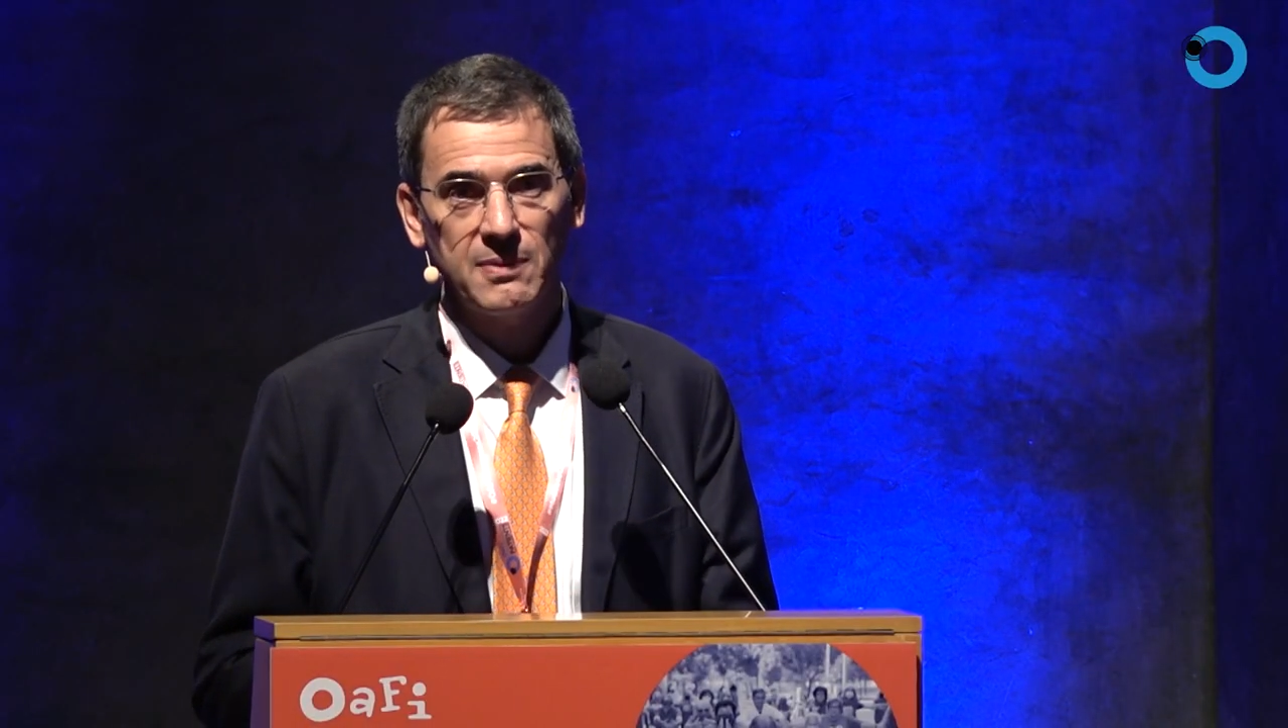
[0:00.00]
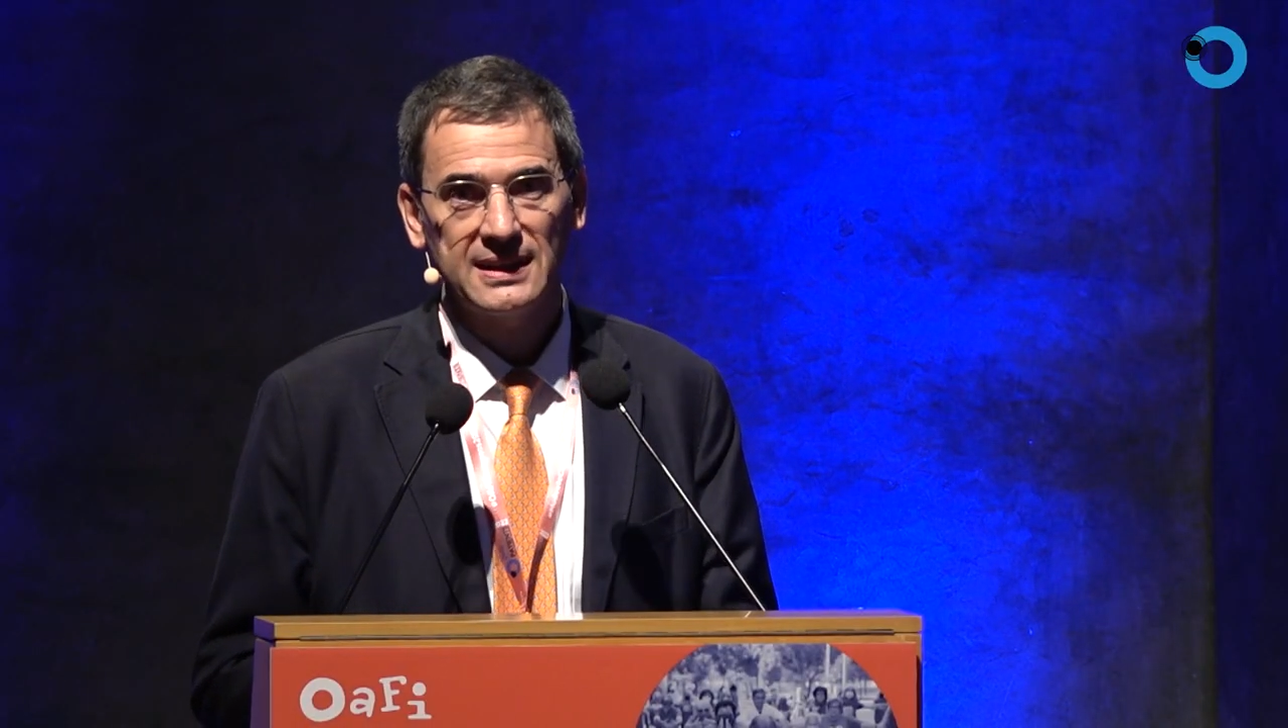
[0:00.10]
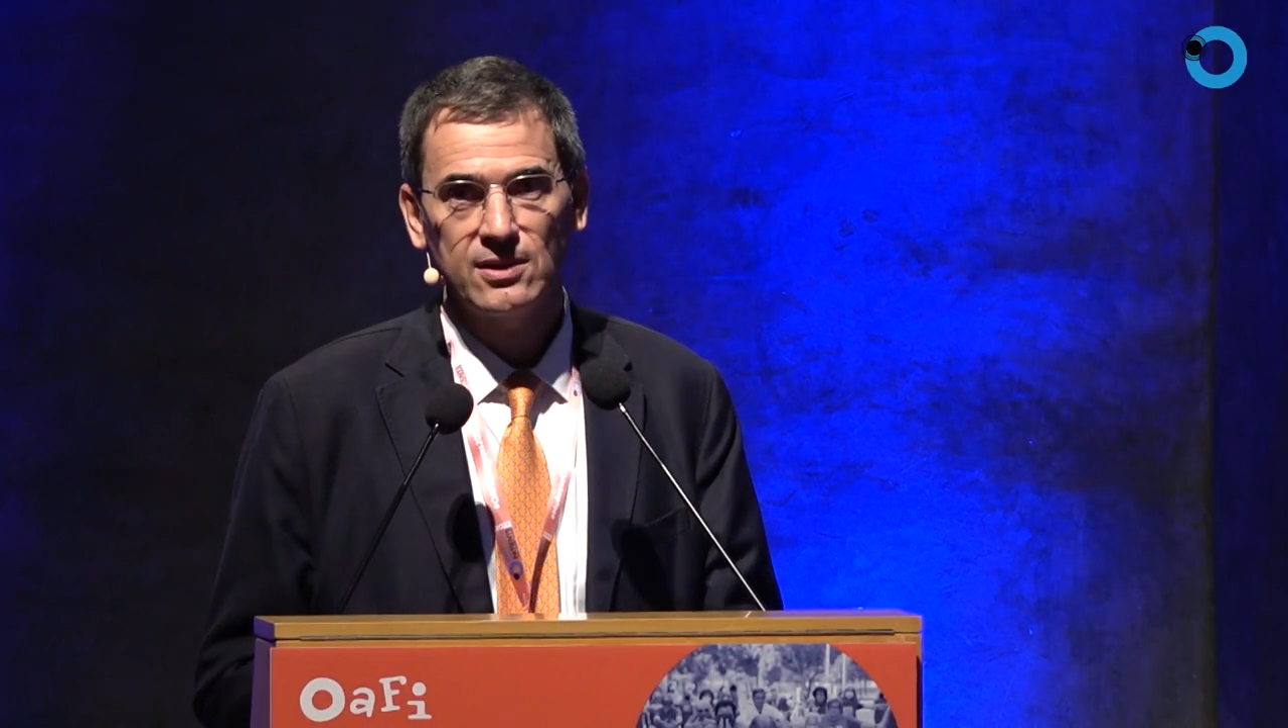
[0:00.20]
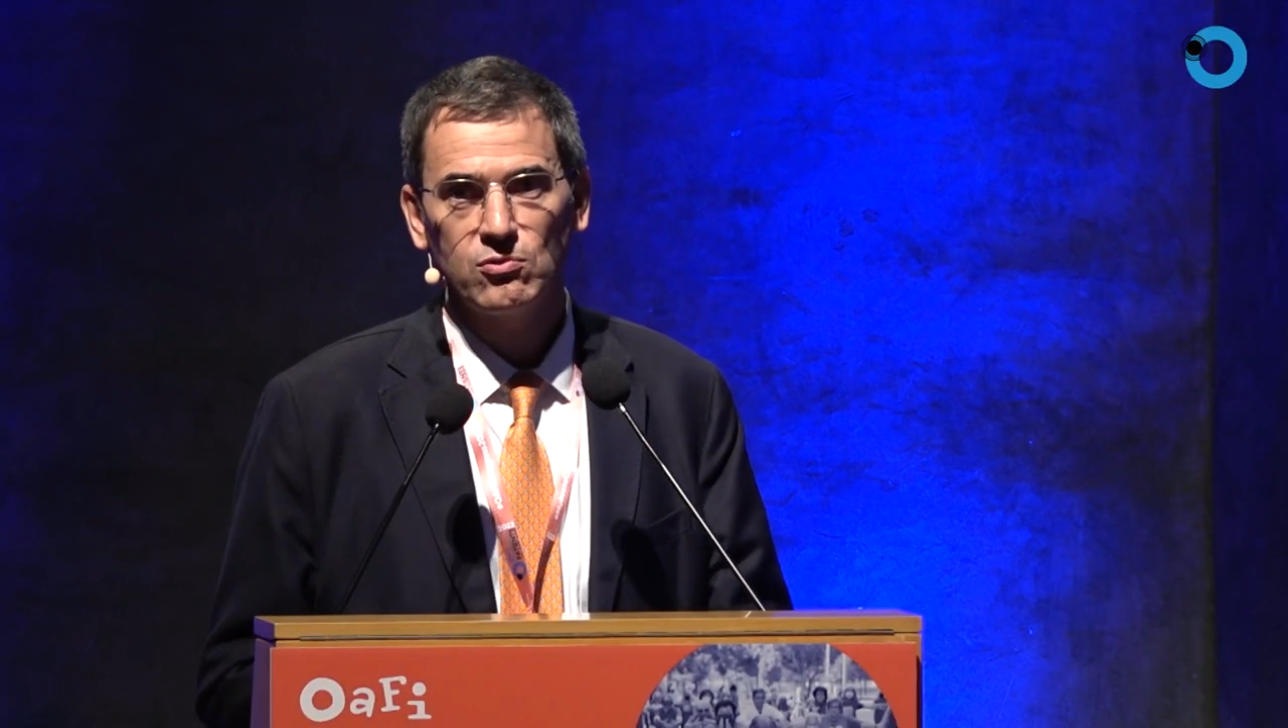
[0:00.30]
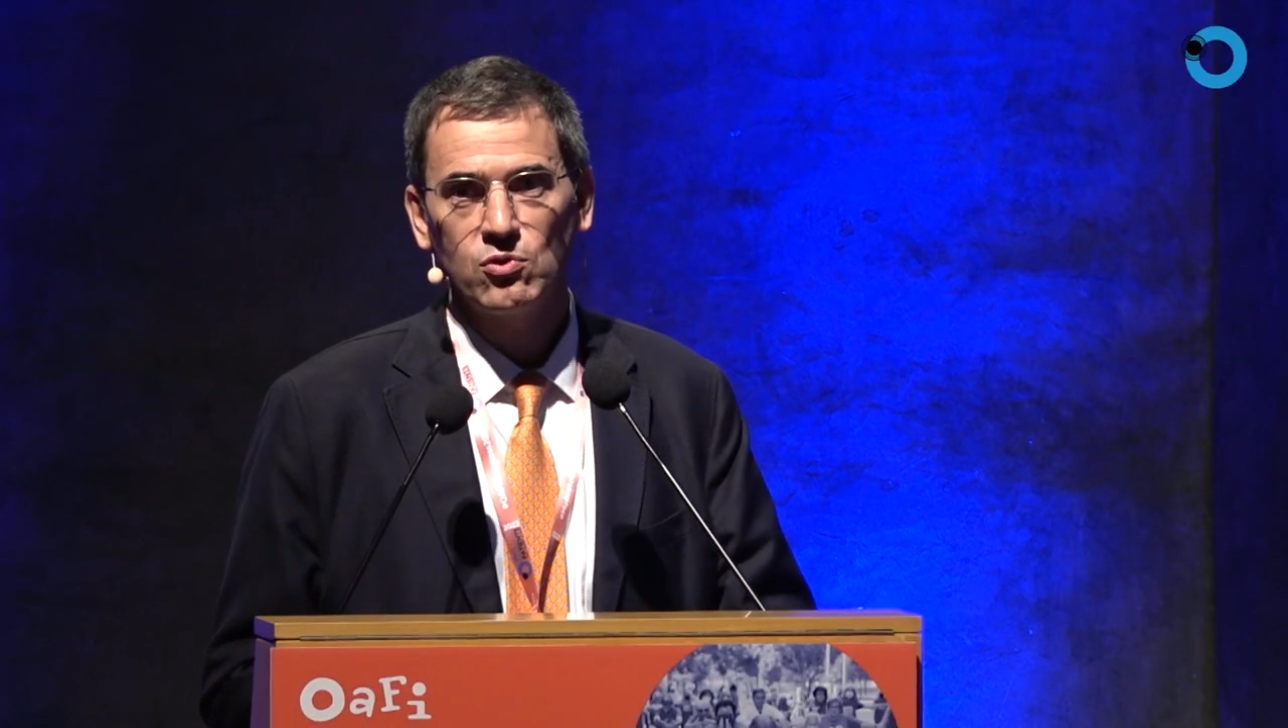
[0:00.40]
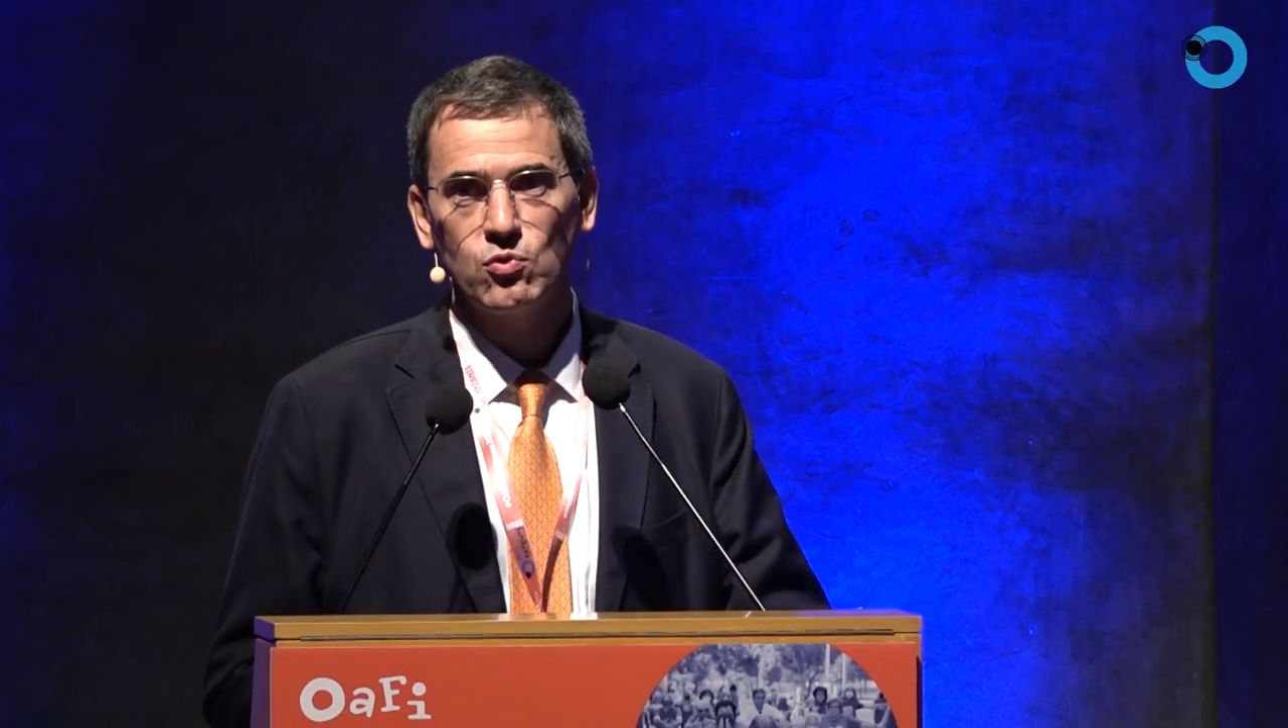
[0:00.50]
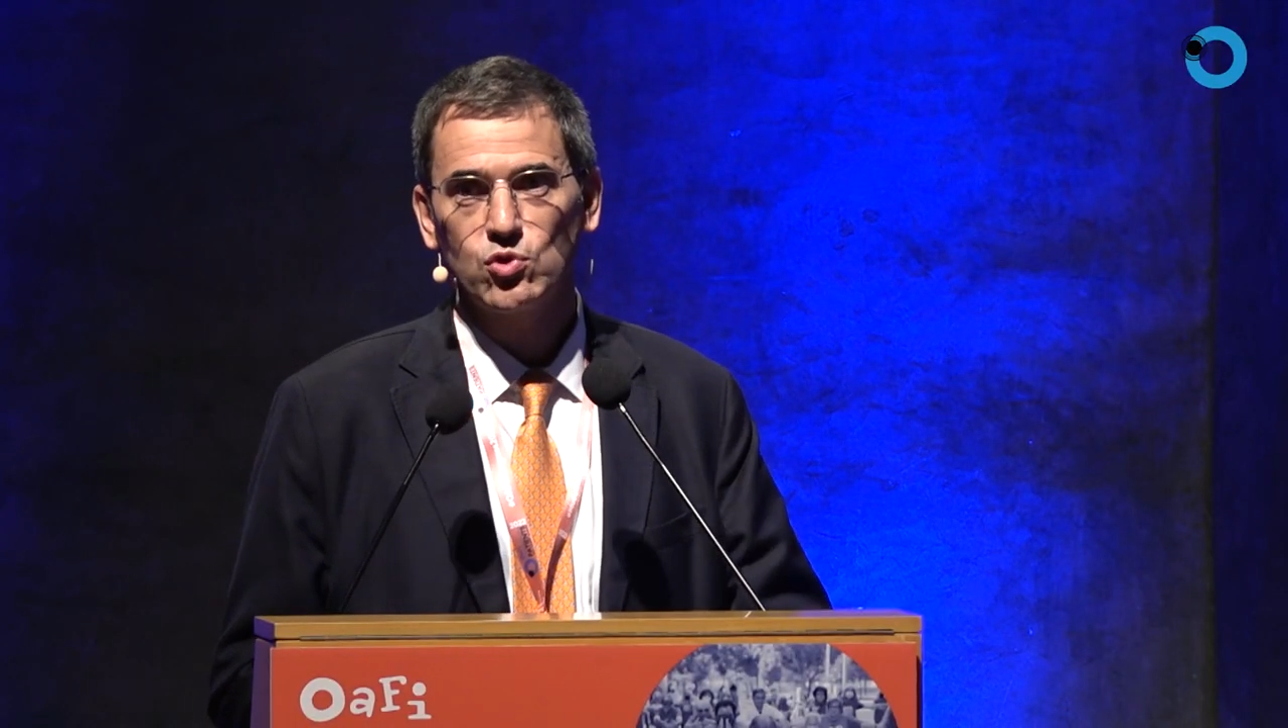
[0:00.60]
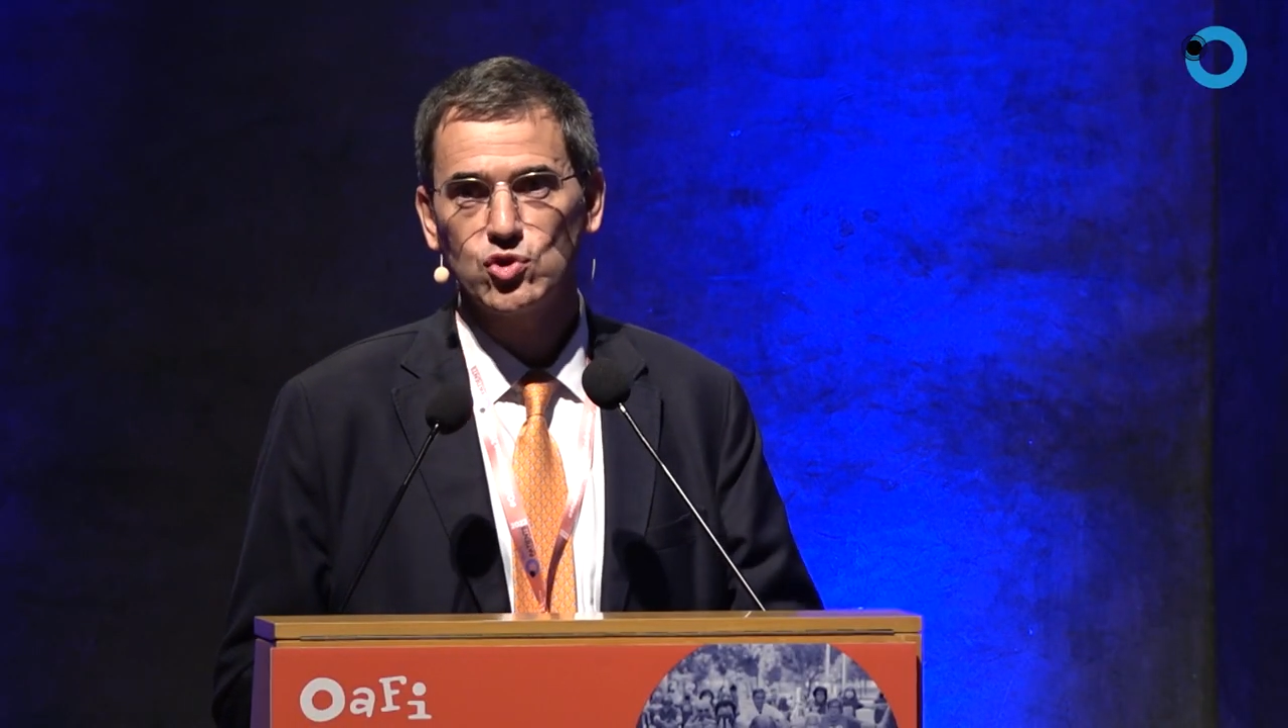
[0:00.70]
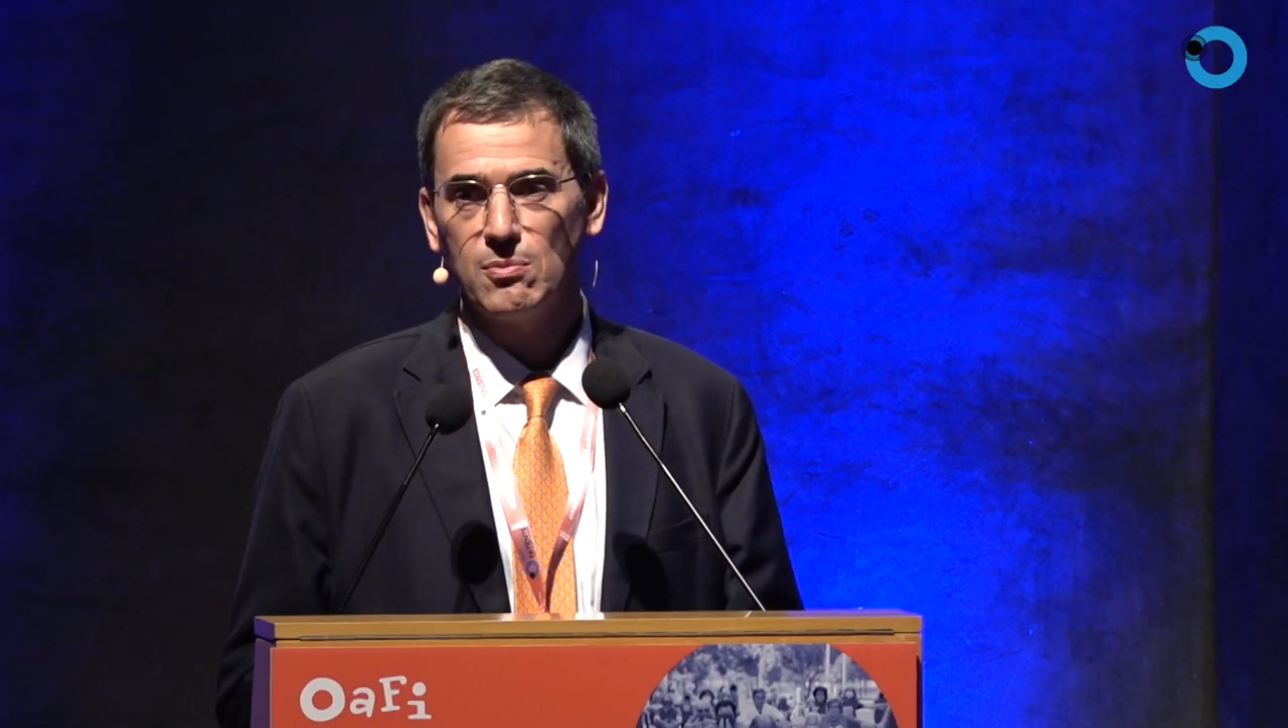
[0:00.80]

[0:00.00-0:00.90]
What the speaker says: you see that